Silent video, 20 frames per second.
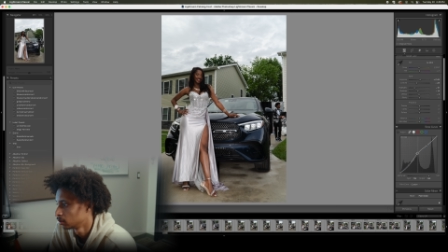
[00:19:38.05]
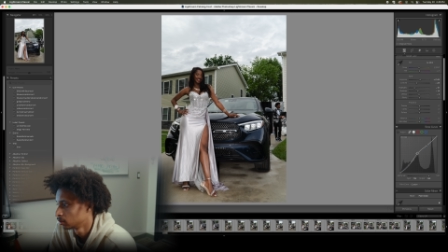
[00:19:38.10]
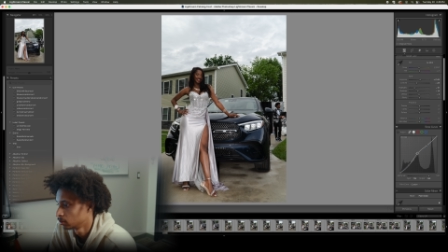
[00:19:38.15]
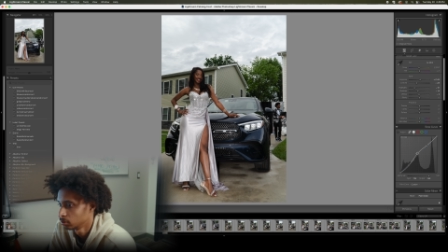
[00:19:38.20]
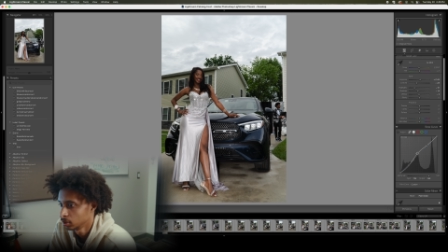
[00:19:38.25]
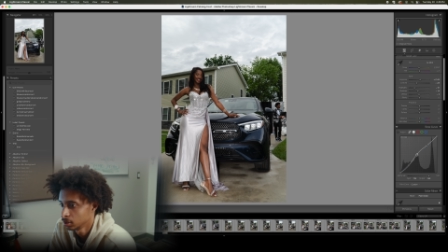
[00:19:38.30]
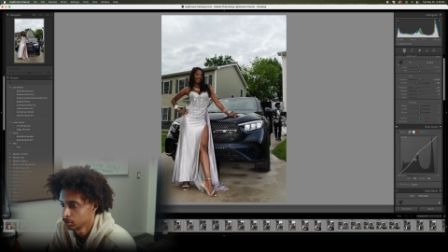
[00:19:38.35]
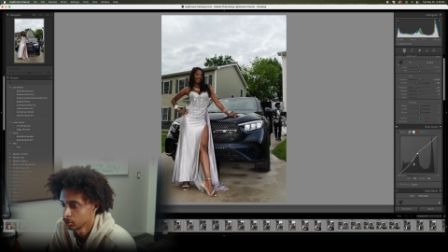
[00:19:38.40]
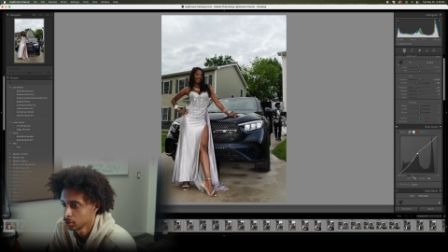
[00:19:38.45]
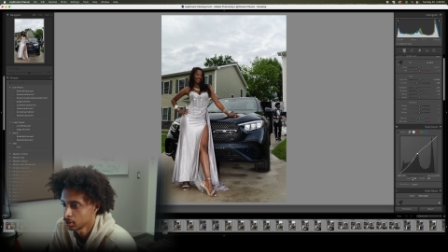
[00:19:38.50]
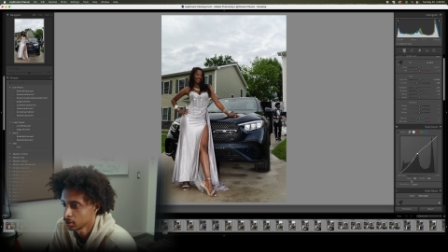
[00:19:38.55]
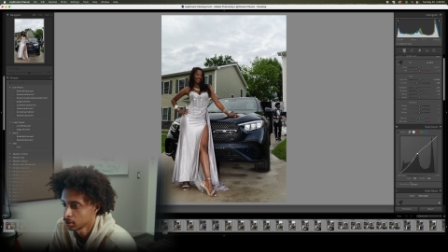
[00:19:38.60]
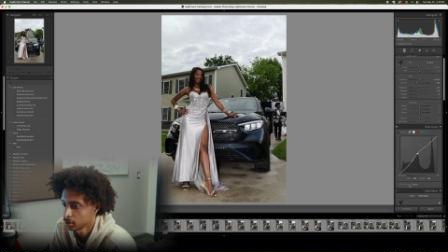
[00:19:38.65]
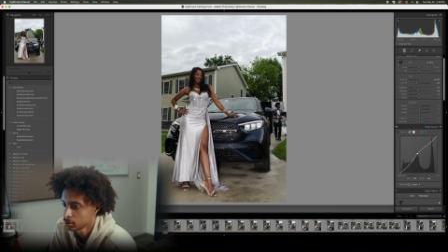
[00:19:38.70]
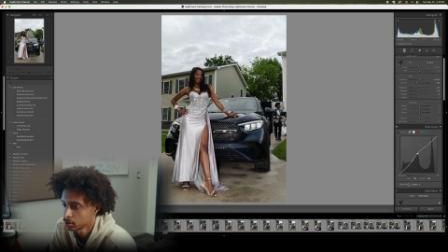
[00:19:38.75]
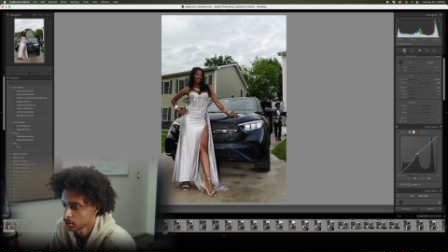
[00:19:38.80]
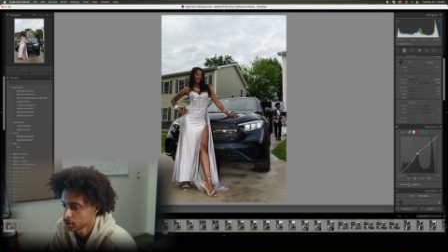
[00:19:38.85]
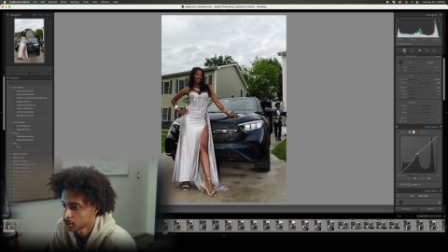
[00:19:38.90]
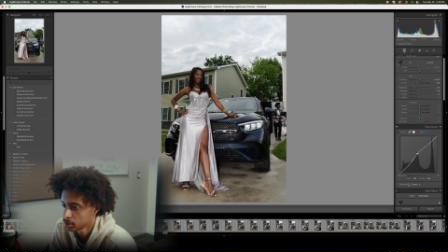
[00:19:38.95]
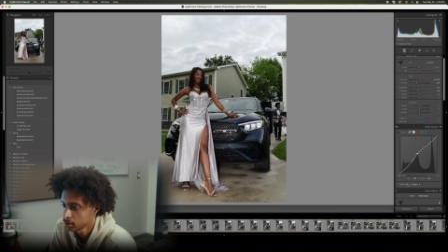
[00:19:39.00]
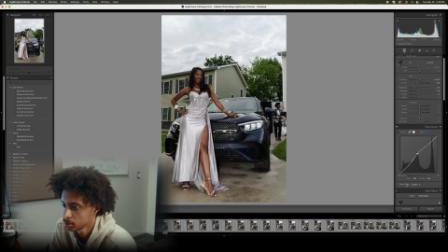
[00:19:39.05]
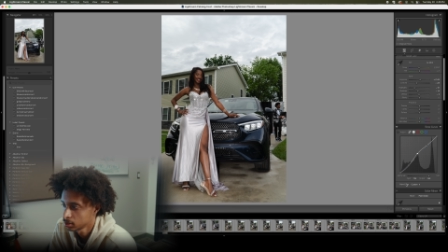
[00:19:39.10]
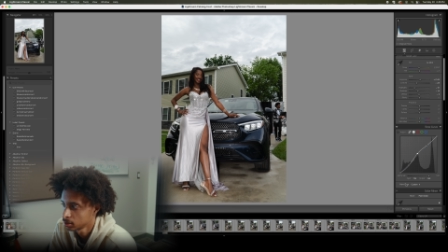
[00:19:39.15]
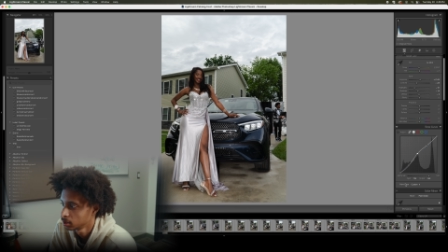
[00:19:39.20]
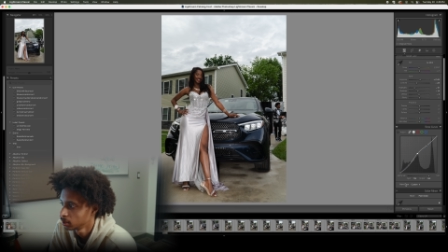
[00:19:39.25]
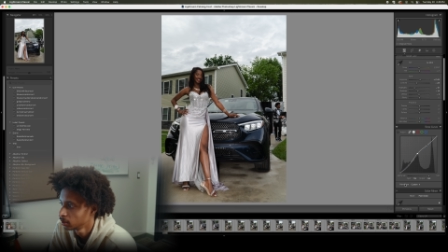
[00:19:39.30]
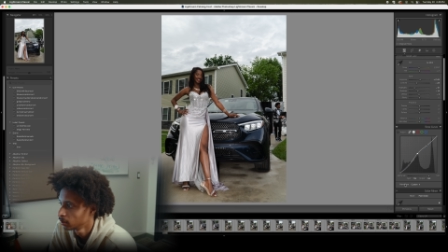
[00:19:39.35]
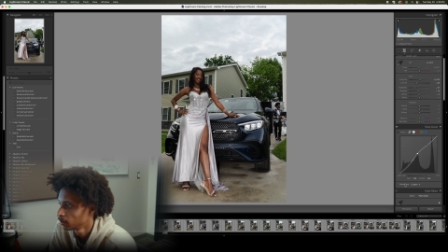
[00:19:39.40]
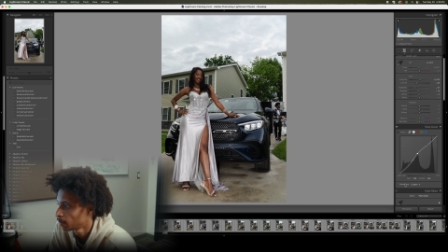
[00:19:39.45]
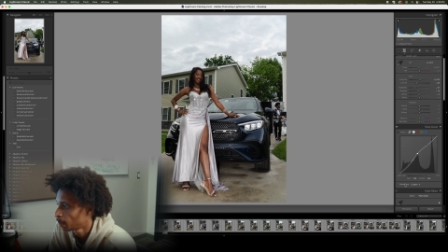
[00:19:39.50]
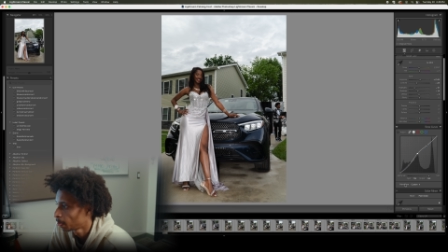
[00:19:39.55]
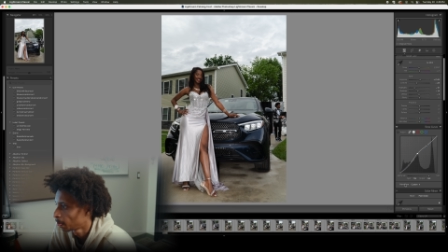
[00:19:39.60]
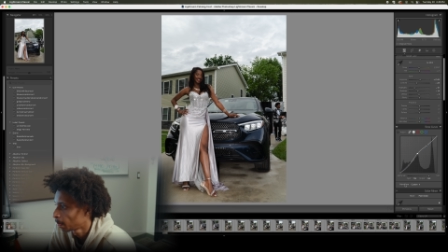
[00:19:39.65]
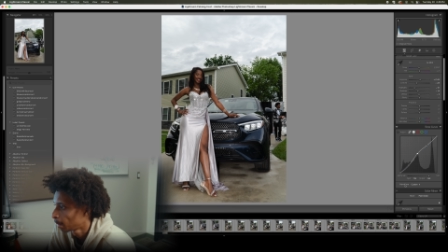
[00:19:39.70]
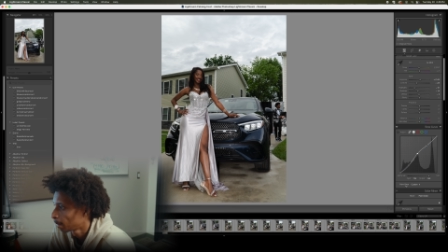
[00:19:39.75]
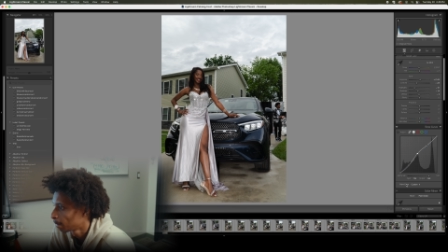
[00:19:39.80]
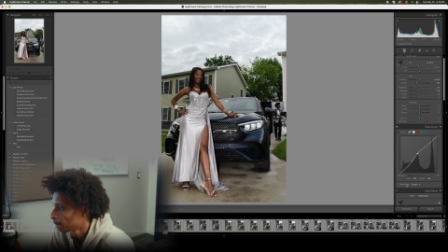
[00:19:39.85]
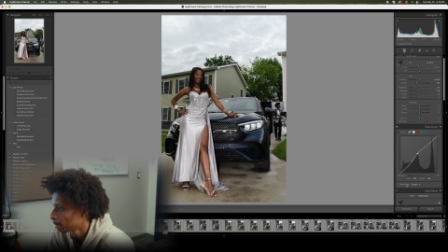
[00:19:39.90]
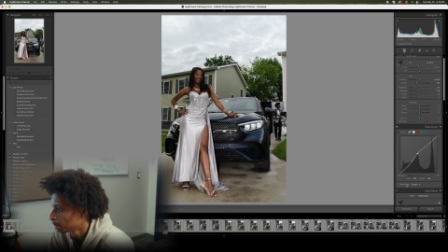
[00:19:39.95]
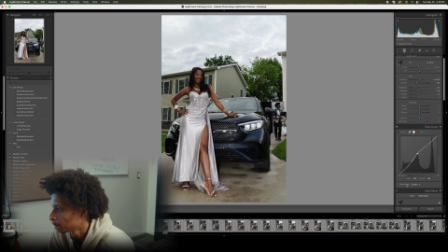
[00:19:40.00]
way more contrast.
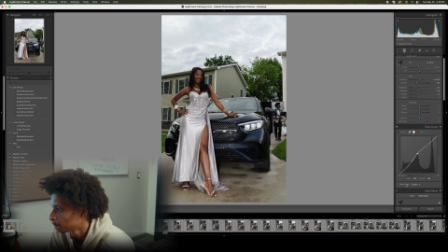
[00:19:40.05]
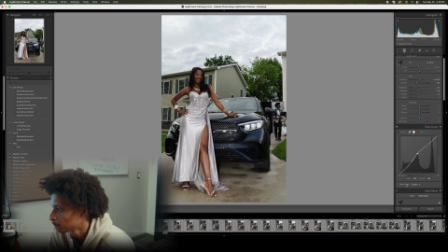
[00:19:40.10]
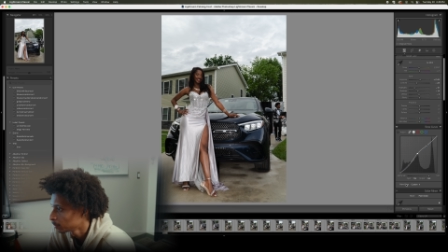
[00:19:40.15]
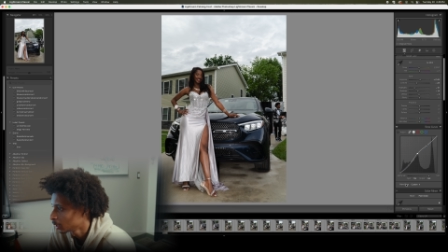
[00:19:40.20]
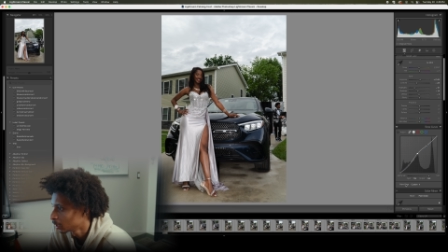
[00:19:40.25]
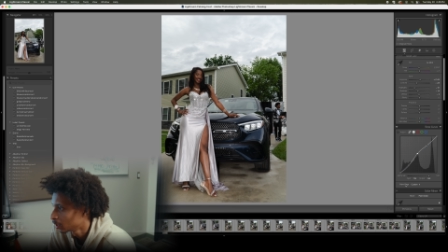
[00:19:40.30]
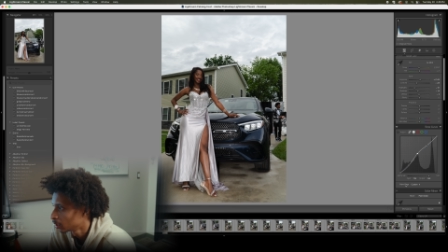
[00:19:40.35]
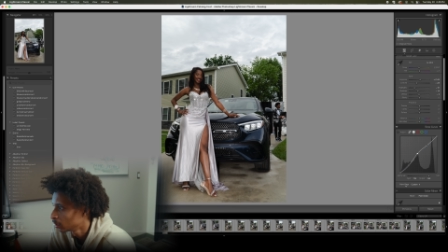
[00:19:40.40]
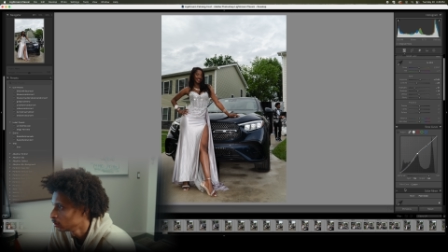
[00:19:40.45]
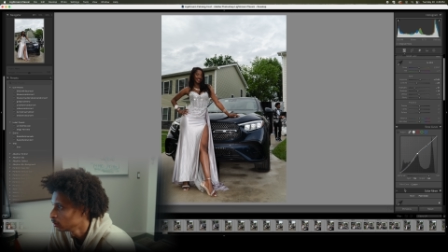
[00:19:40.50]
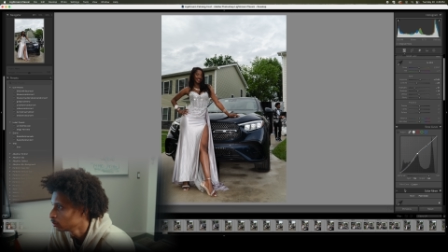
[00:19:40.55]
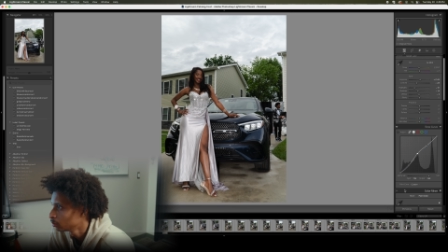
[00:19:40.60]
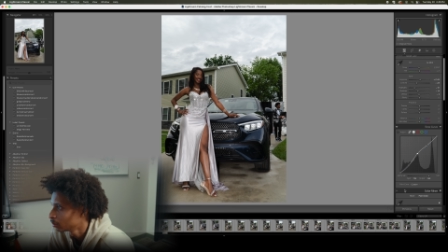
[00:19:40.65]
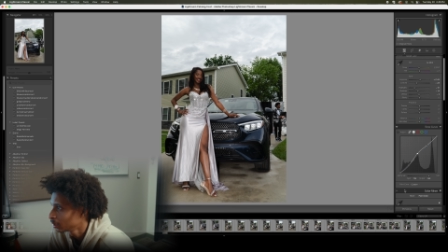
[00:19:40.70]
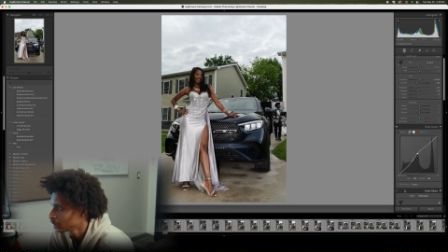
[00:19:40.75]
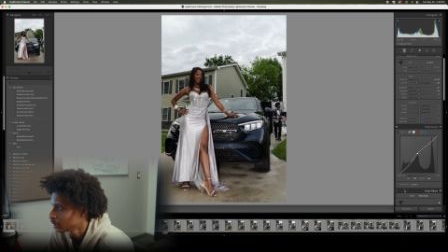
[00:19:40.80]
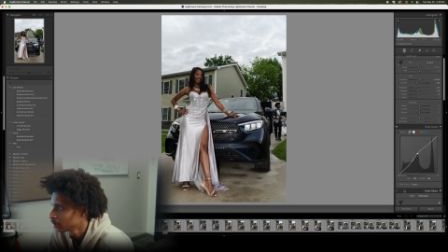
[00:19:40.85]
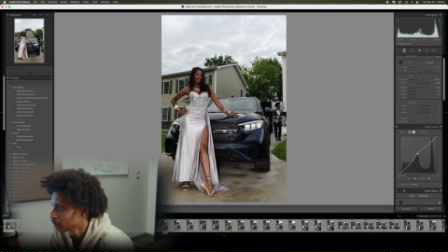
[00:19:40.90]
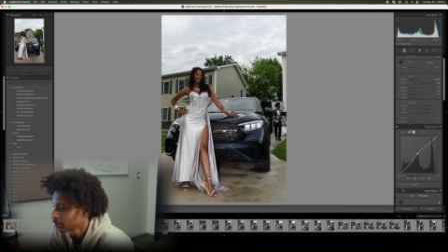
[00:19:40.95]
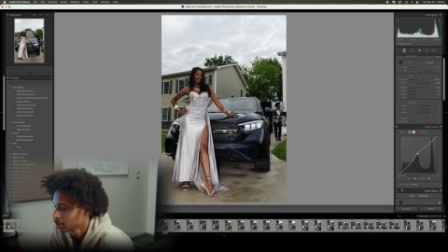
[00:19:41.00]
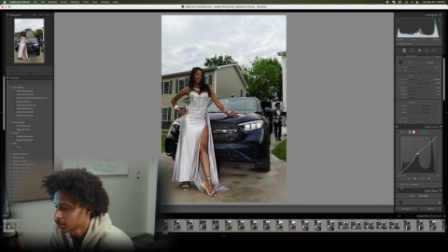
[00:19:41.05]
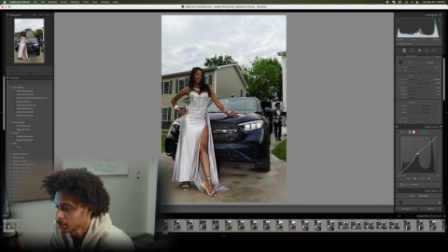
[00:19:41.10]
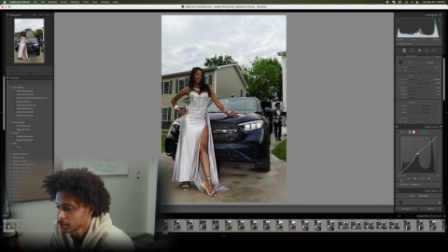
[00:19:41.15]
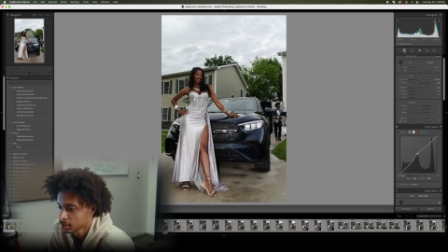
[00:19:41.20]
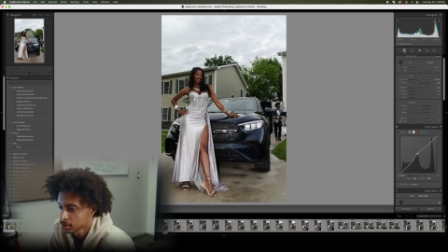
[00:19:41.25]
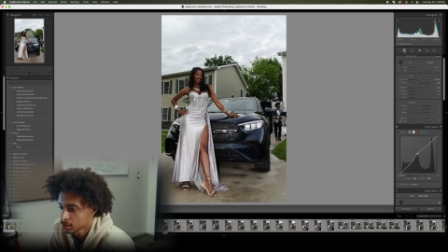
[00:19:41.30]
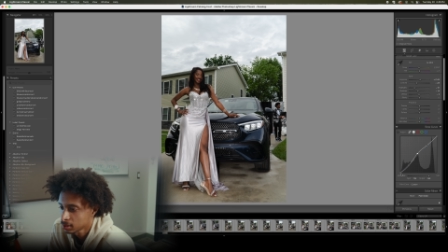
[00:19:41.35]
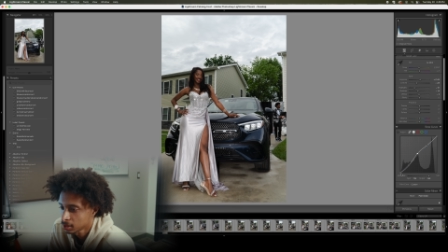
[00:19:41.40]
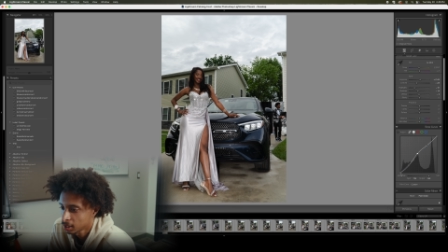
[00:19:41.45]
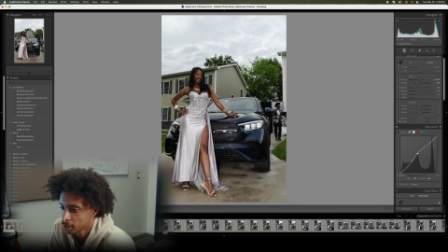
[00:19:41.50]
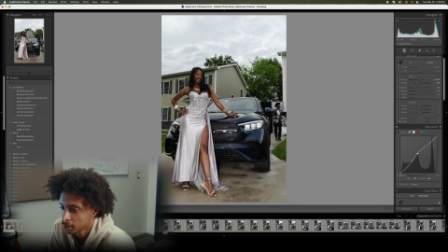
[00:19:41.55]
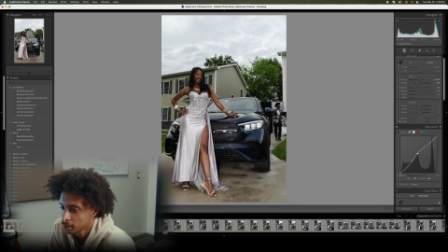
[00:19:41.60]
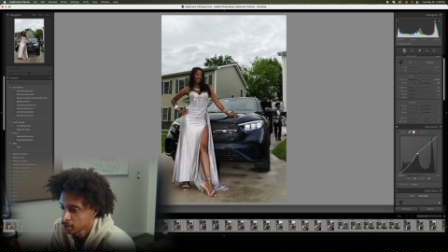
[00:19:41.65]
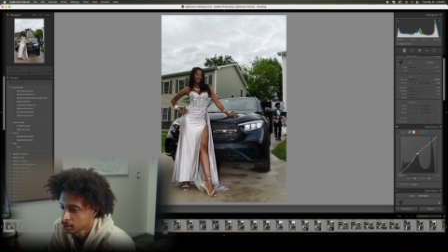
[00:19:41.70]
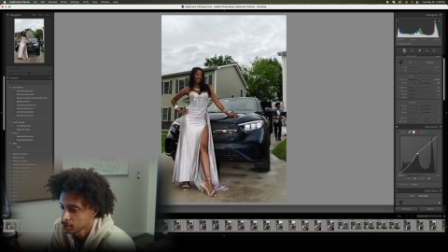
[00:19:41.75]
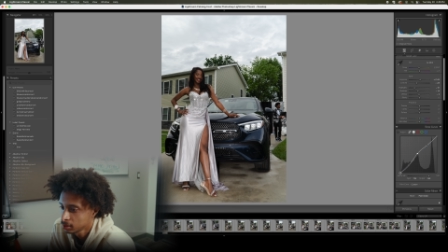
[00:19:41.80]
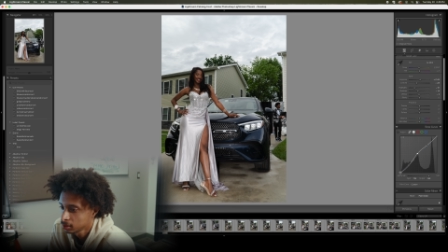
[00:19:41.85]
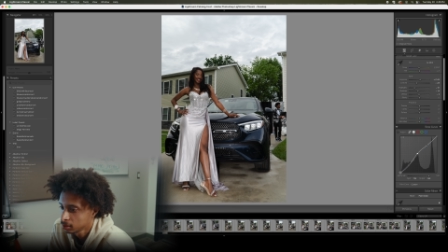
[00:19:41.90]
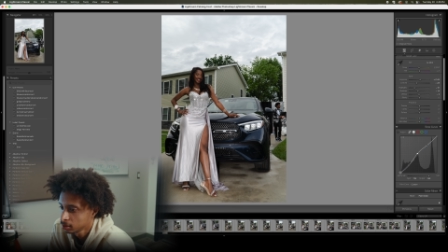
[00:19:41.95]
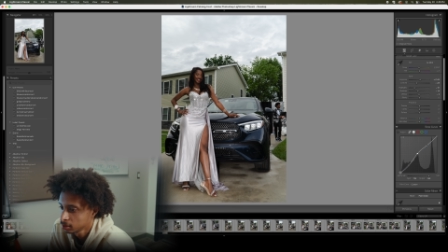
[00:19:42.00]
And I do want to give it like a
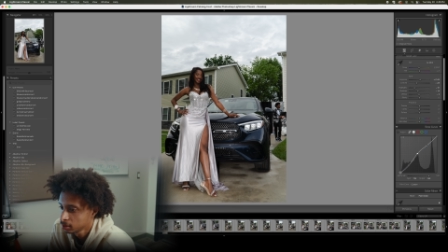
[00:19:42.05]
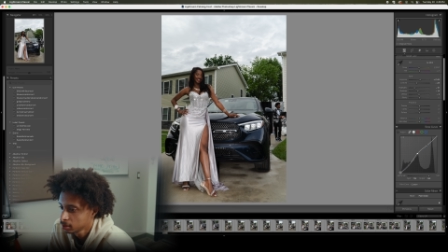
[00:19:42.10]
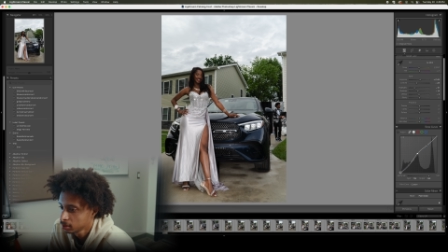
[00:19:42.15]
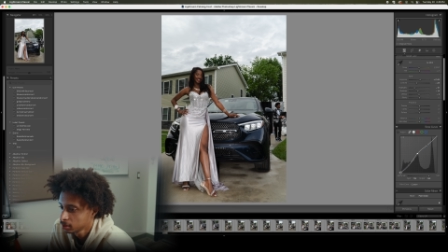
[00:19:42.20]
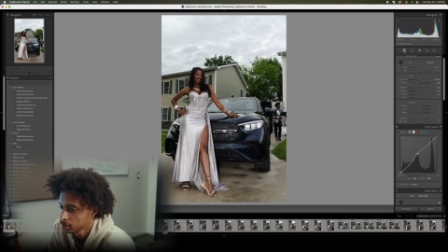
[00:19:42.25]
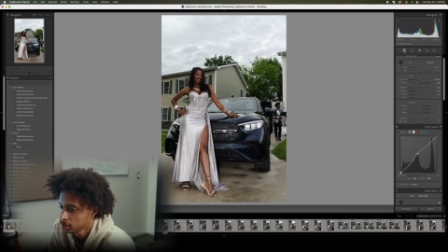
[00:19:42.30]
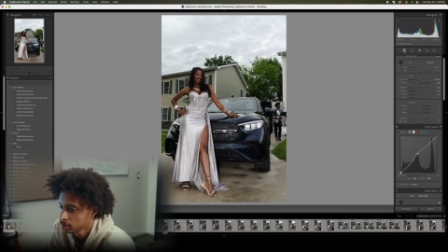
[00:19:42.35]
stylized look.